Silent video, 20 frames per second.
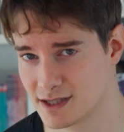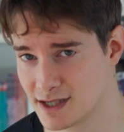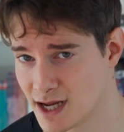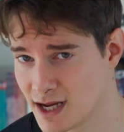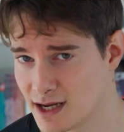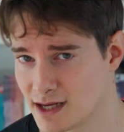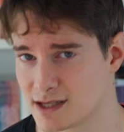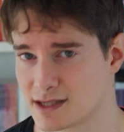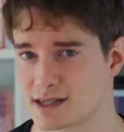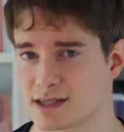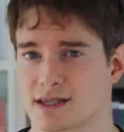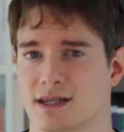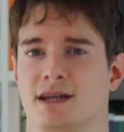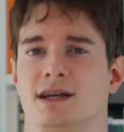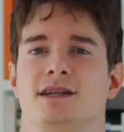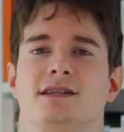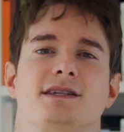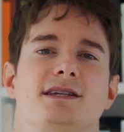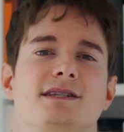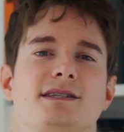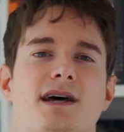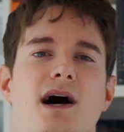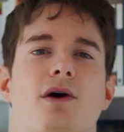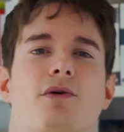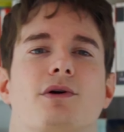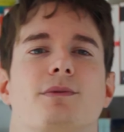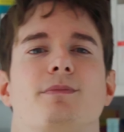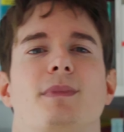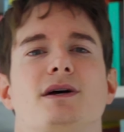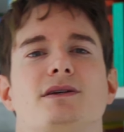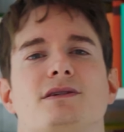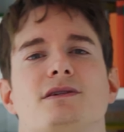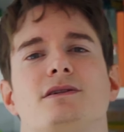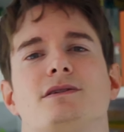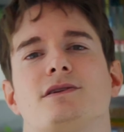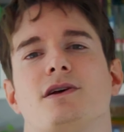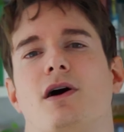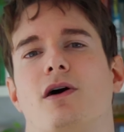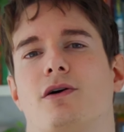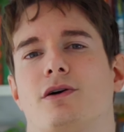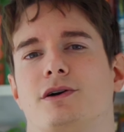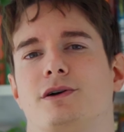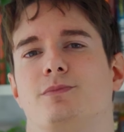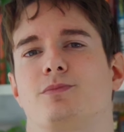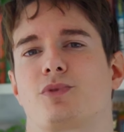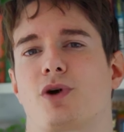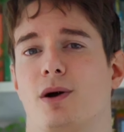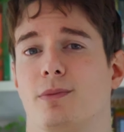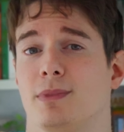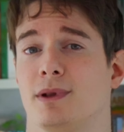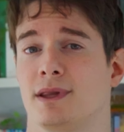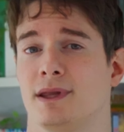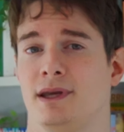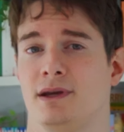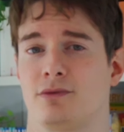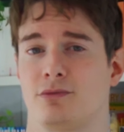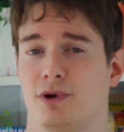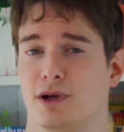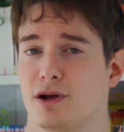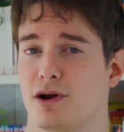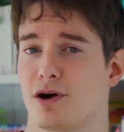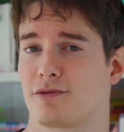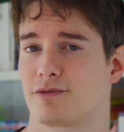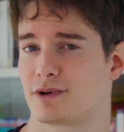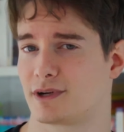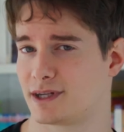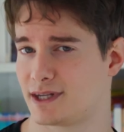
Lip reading: days, since our muscles aren't probably recovered